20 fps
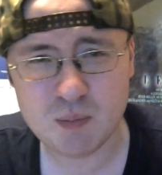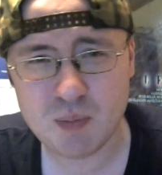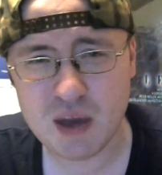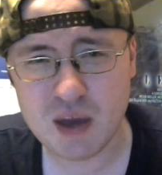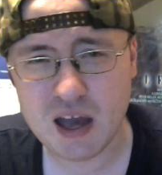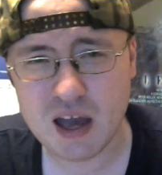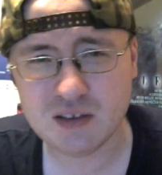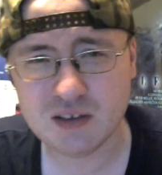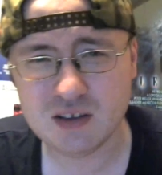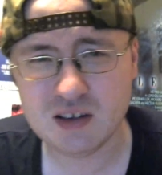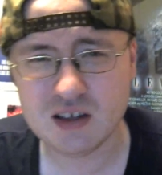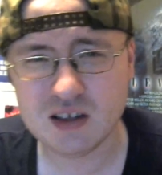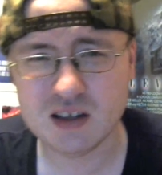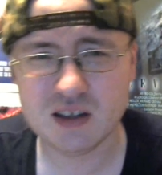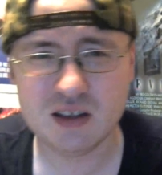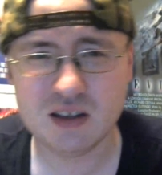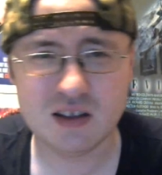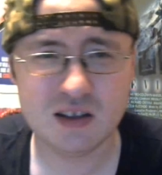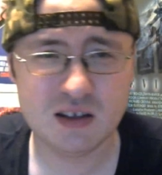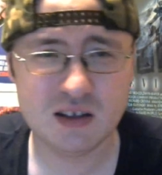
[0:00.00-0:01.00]
the basket
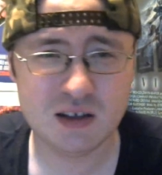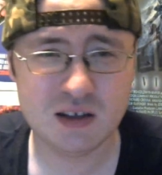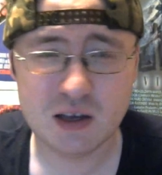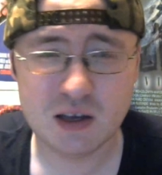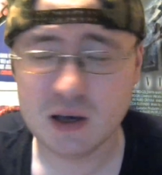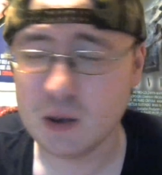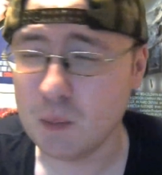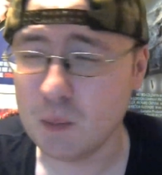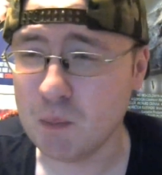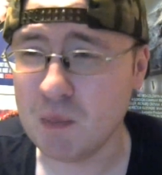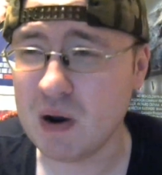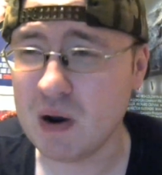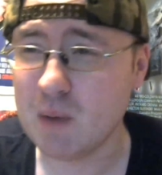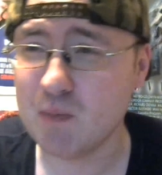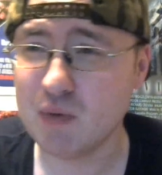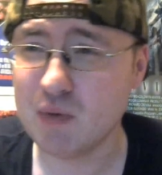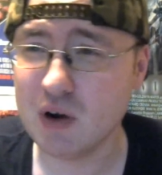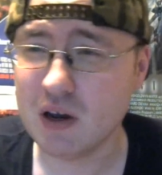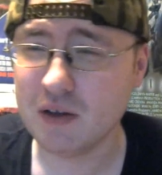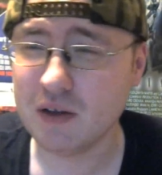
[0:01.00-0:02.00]
my
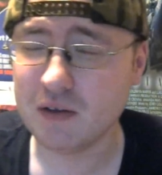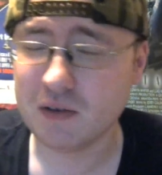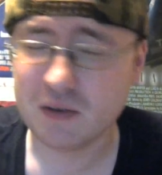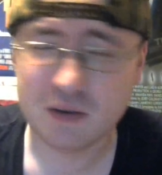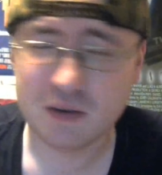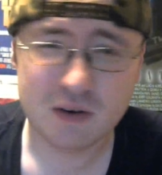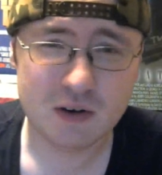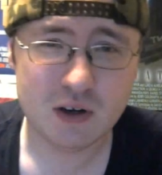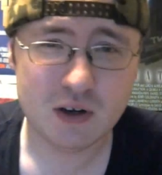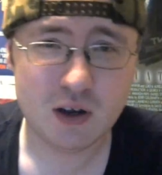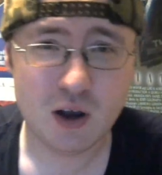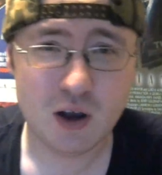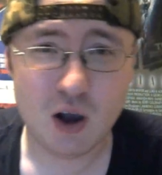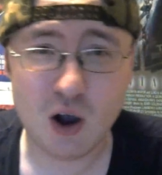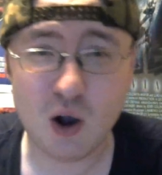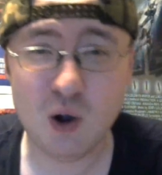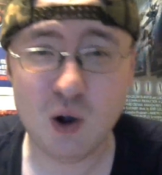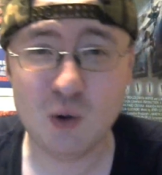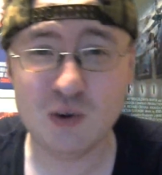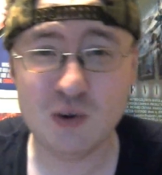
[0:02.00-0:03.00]
brother.
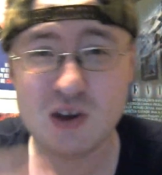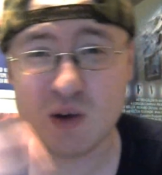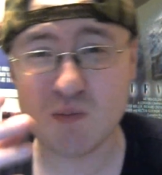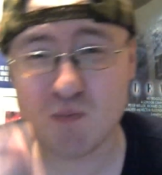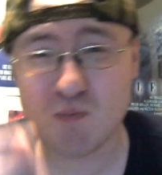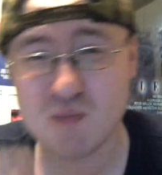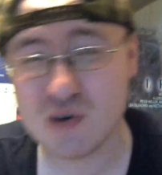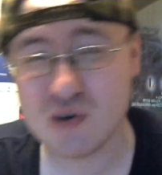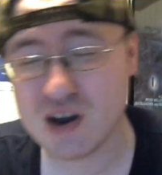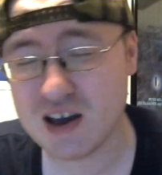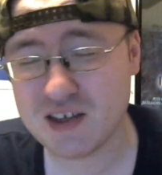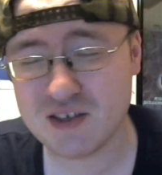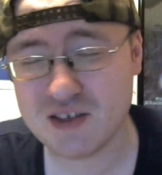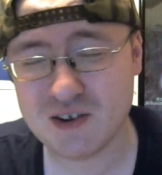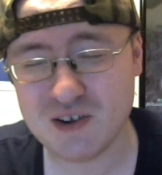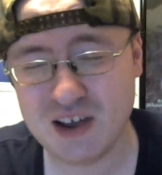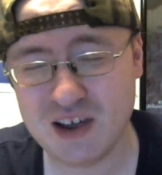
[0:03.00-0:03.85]
Oh, your brother!